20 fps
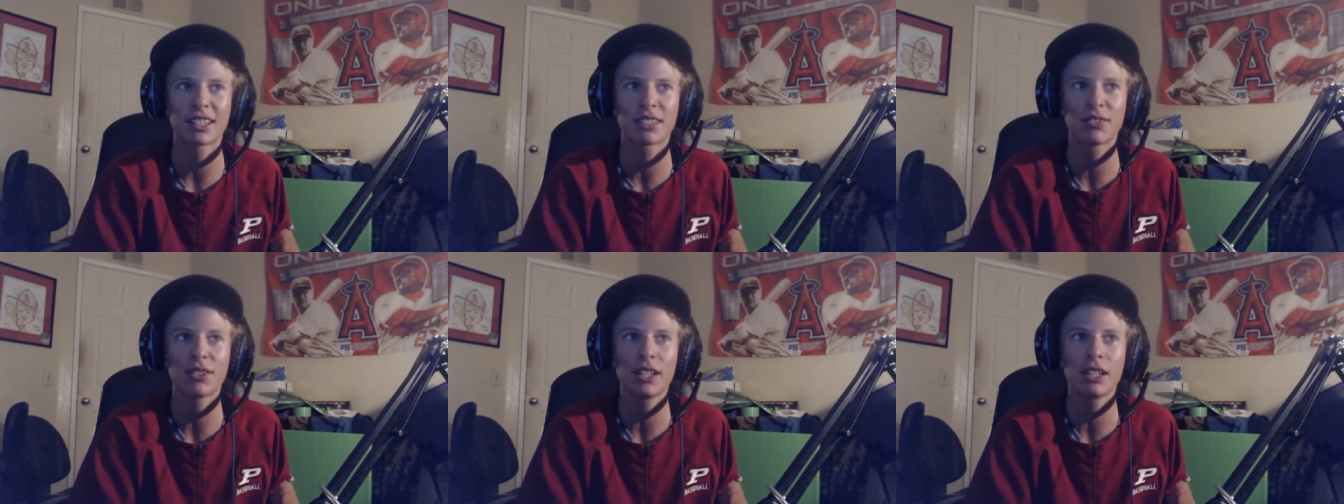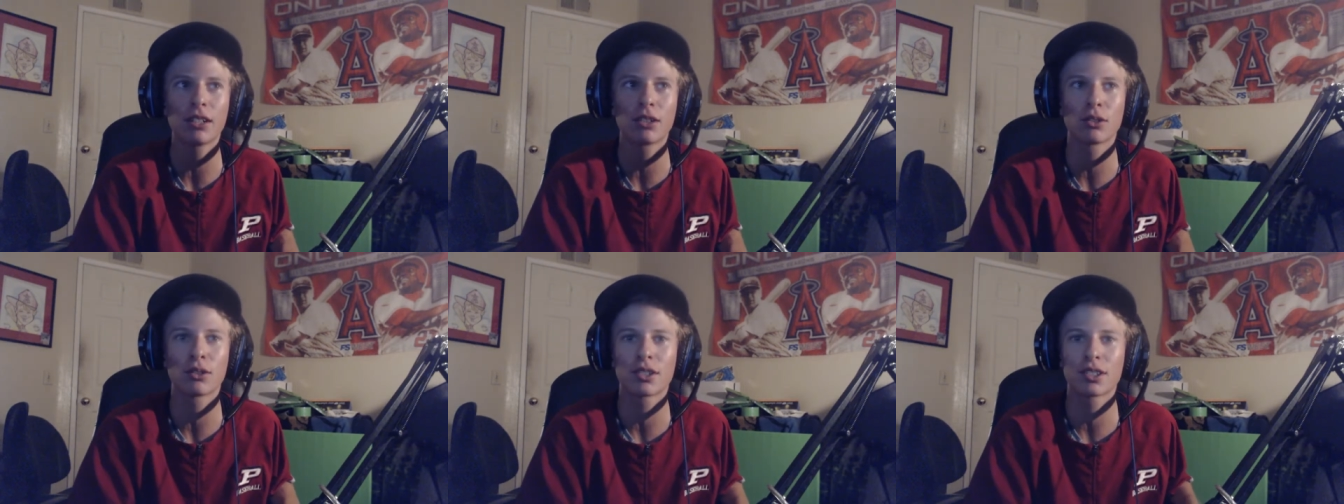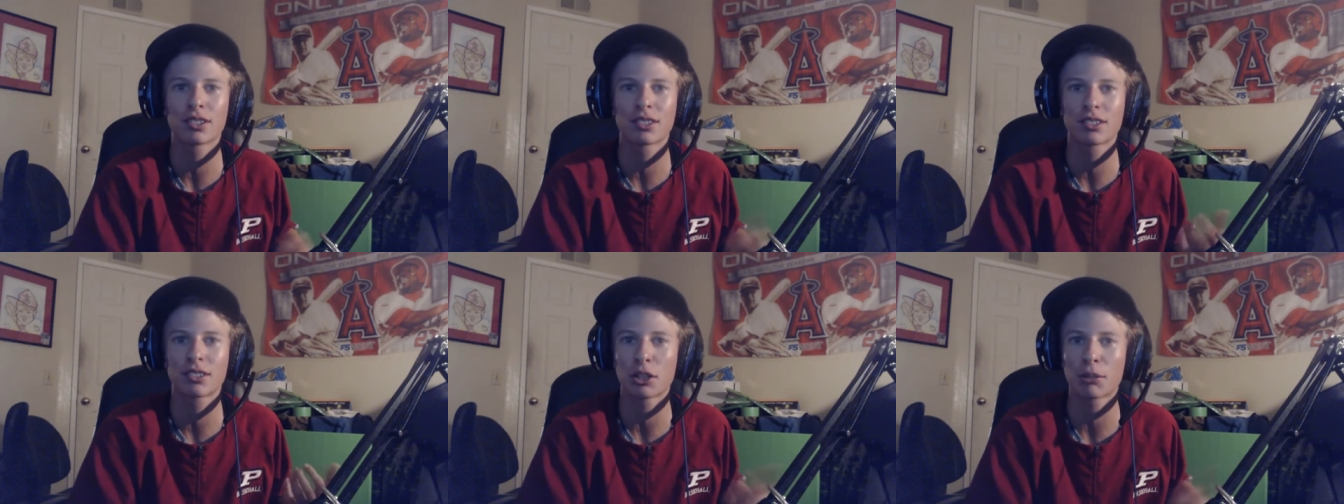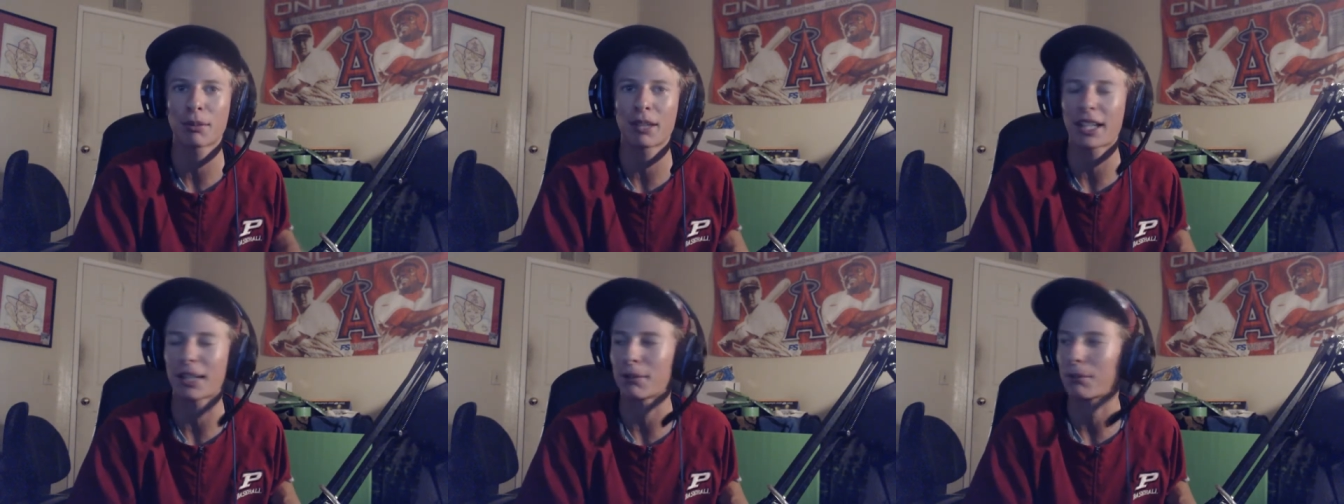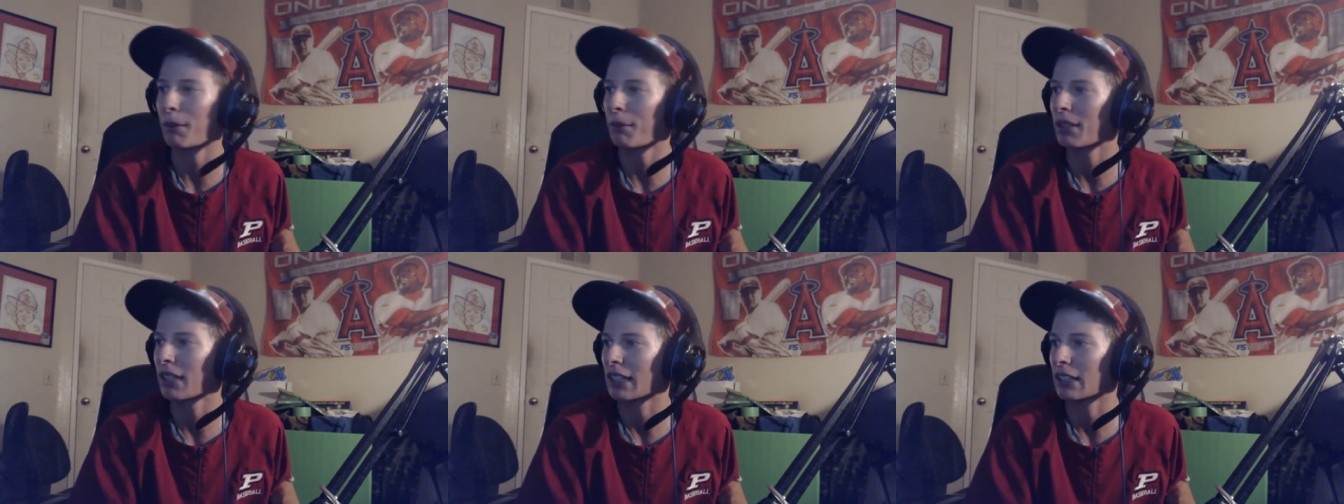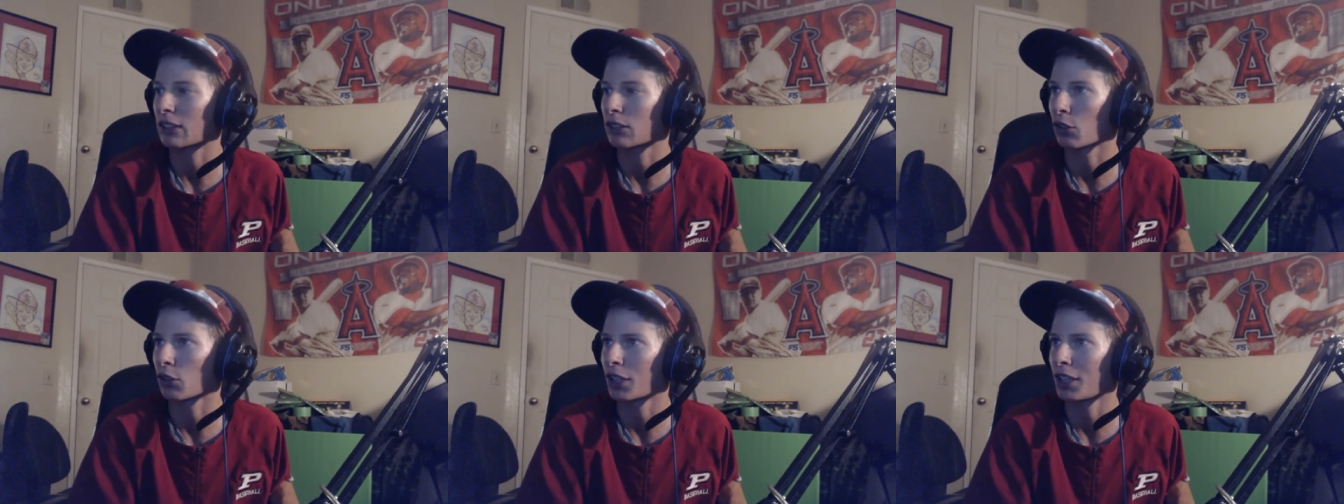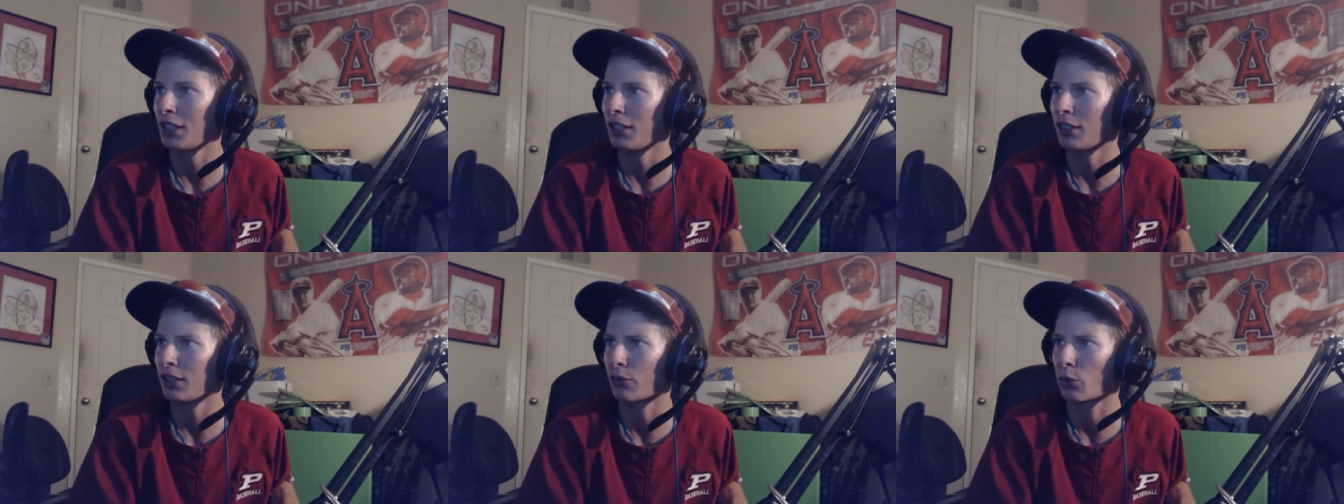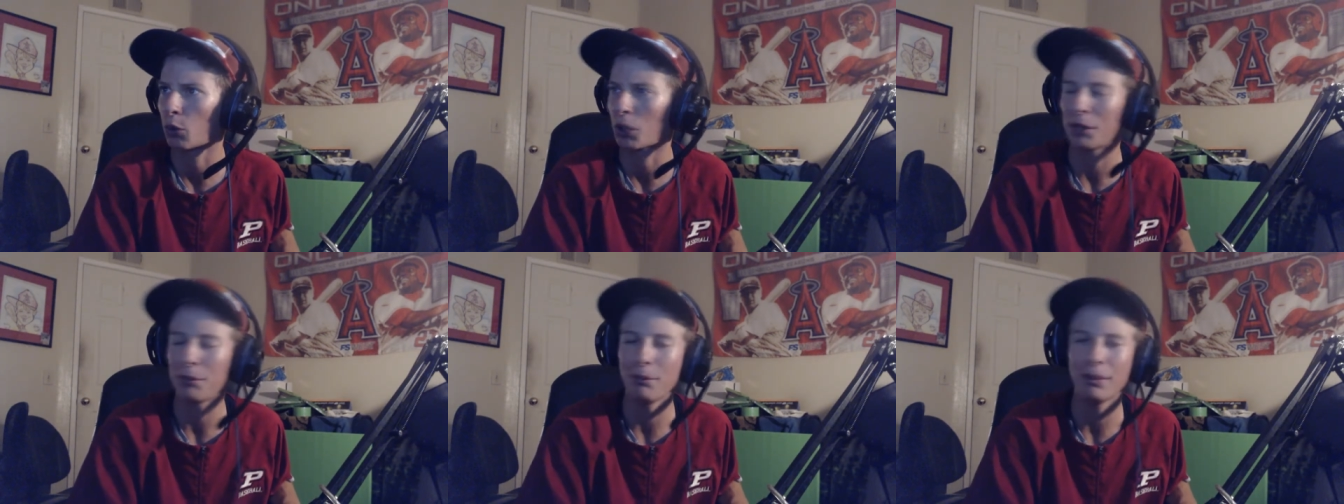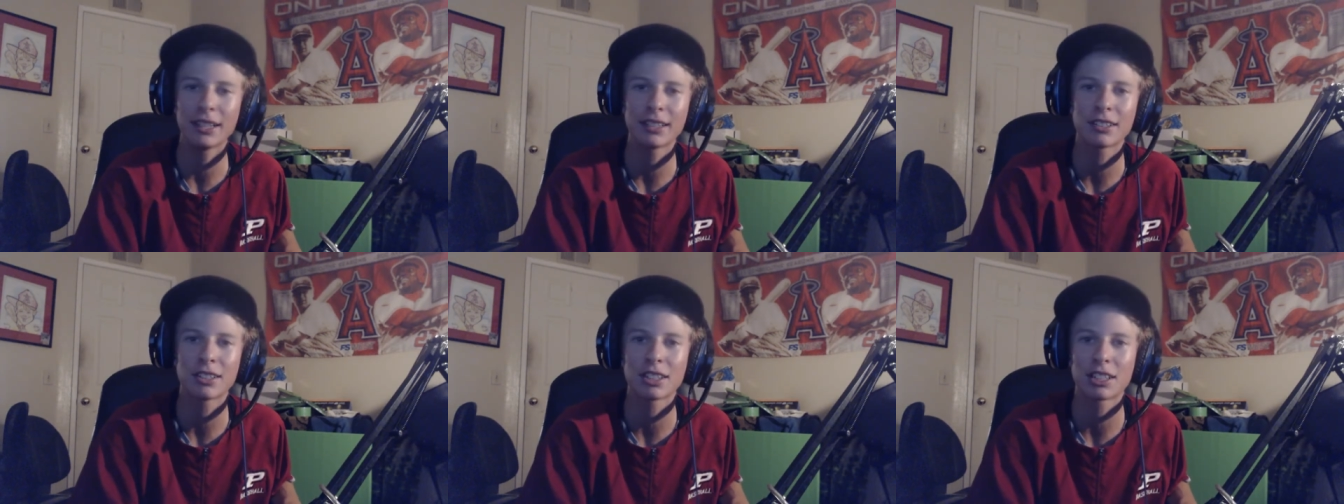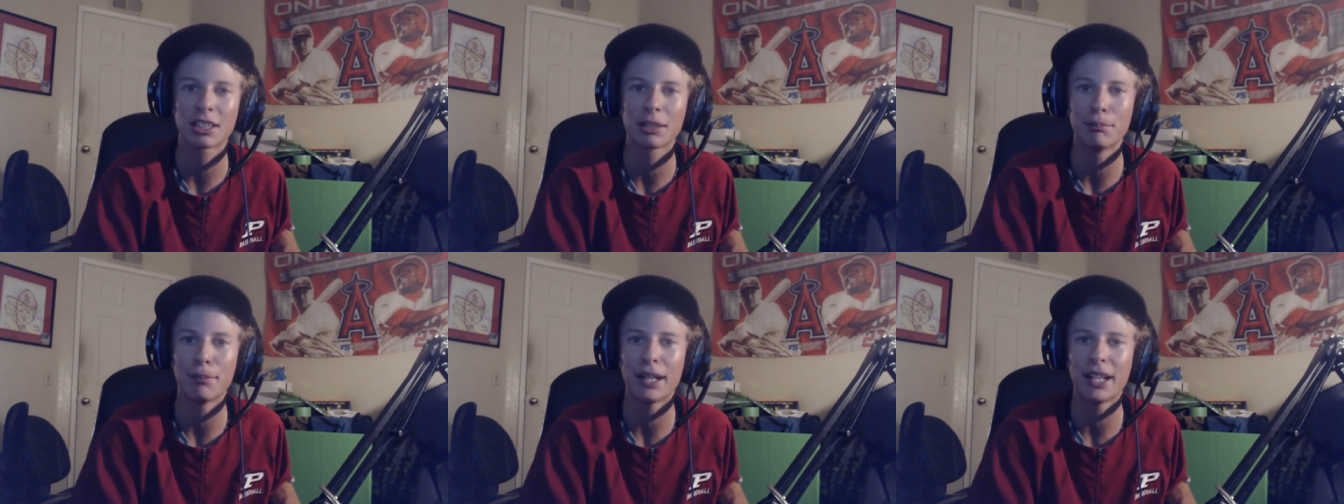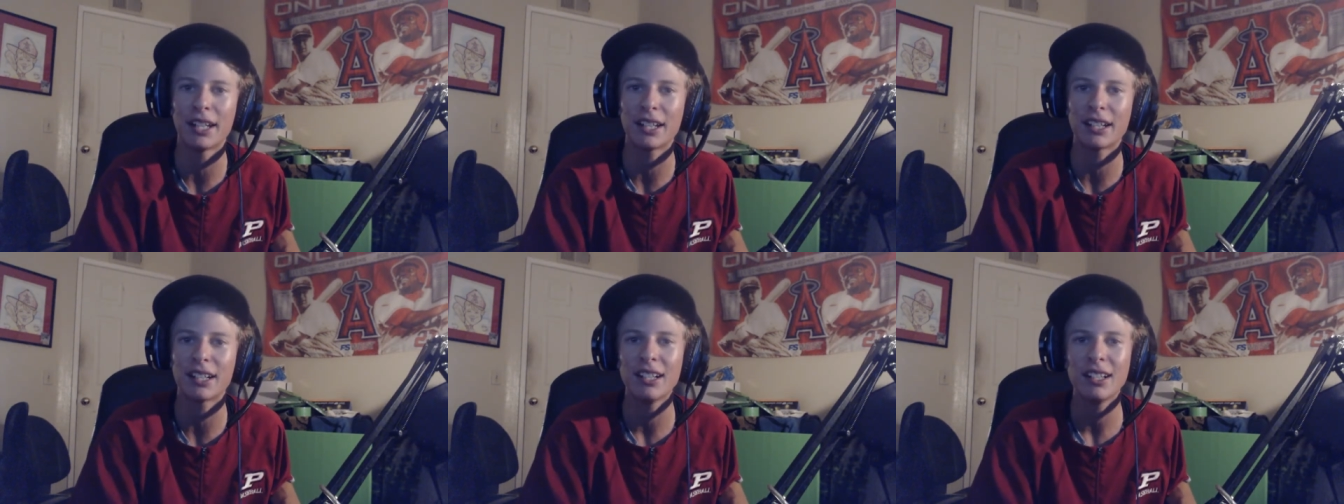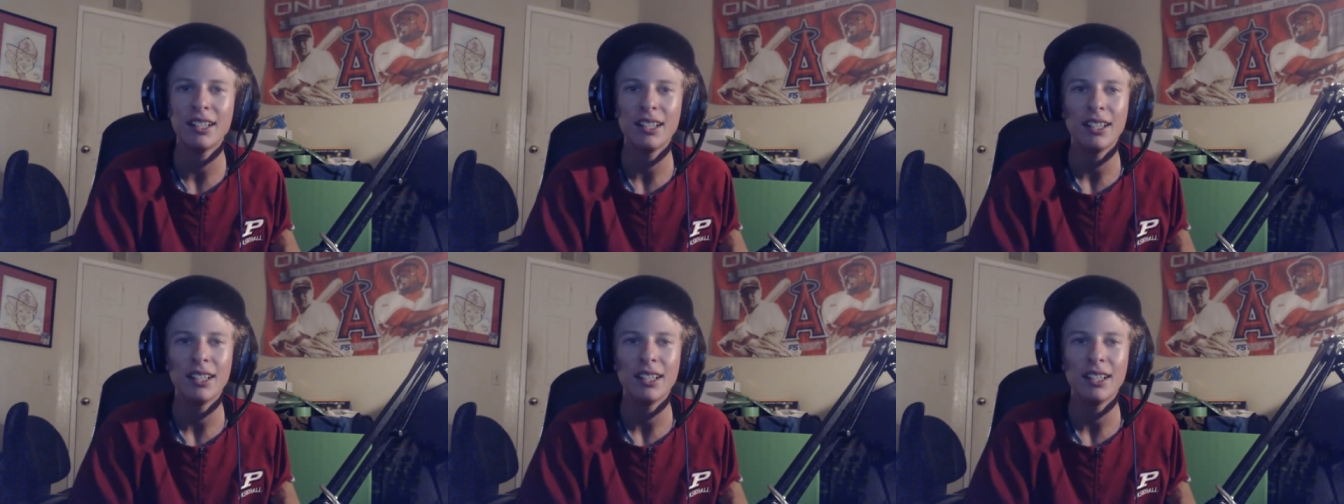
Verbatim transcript: this video just took me like maybe like 30 to 40 minutes just to make